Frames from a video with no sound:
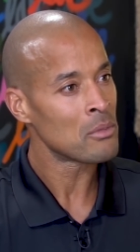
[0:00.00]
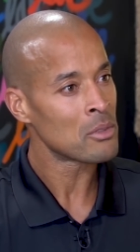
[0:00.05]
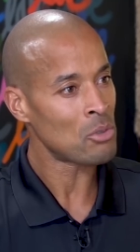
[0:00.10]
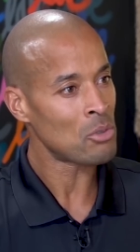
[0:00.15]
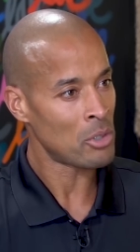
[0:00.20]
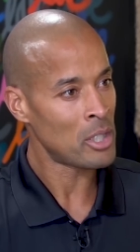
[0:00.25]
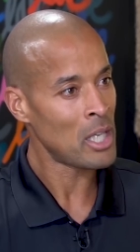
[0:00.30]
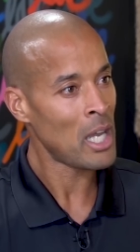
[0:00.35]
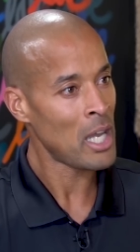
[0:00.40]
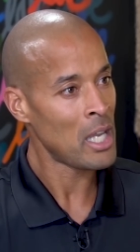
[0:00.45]

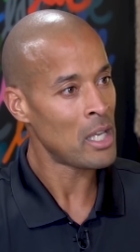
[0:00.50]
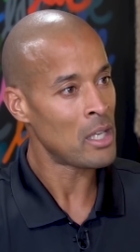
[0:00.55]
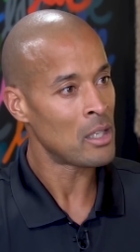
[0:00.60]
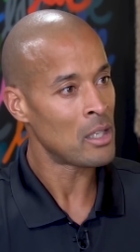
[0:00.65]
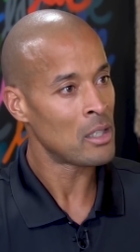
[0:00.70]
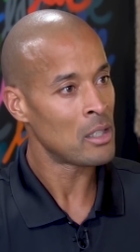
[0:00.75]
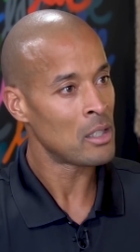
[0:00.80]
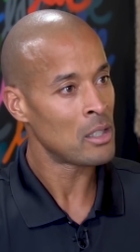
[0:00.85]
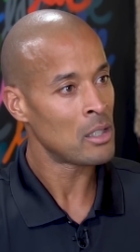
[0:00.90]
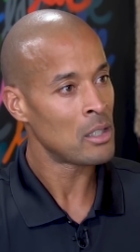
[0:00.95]
It's
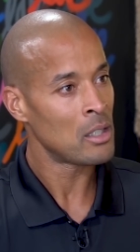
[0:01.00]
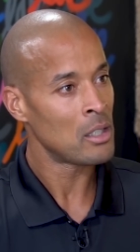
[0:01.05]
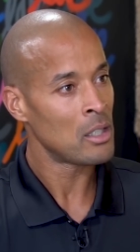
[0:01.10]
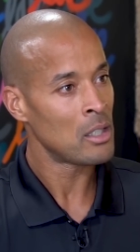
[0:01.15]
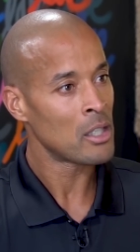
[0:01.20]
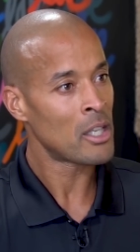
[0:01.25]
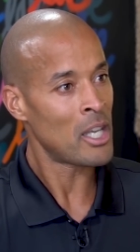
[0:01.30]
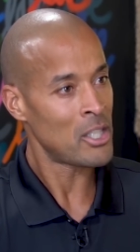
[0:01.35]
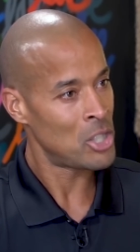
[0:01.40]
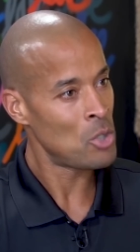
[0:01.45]
okay
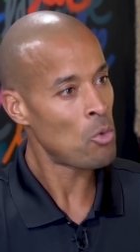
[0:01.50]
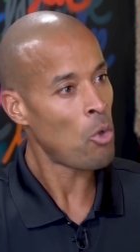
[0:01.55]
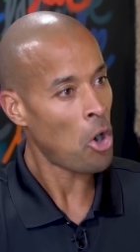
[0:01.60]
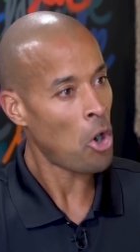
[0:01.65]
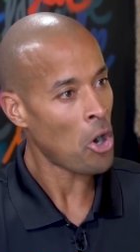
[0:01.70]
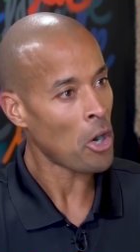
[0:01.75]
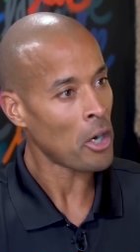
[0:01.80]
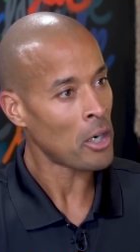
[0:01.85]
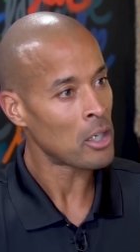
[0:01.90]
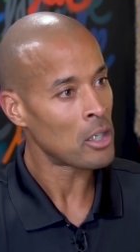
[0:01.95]
because
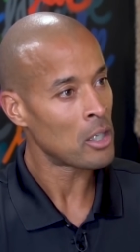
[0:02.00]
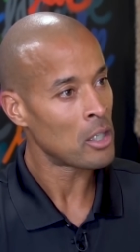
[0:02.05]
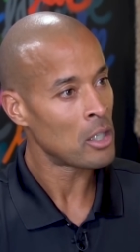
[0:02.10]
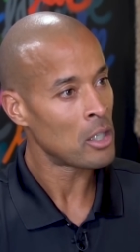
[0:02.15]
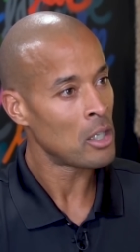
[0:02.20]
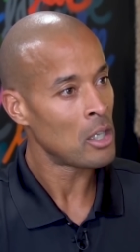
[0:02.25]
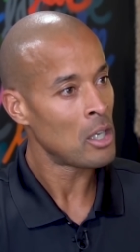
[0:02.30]
you are.